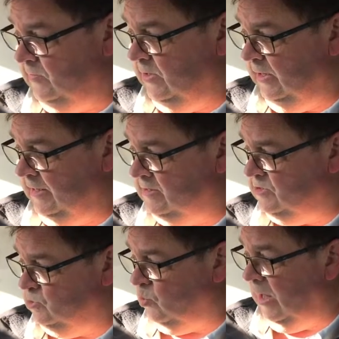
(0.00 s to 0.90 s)
leeks
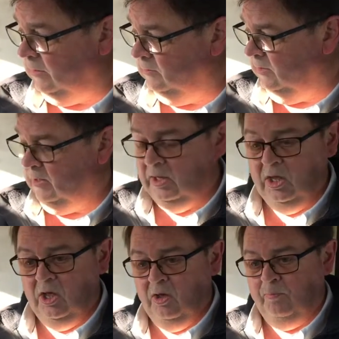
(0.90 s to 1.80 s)
as well,
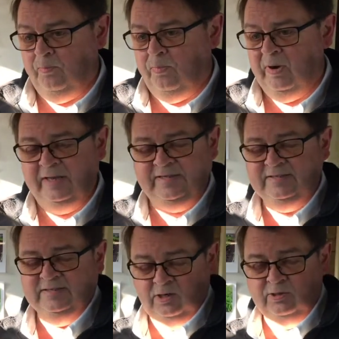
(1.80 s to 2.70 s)
but I
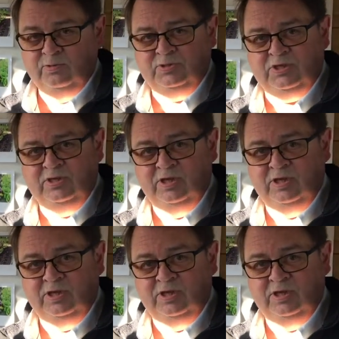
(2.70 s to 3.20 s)
didn't lose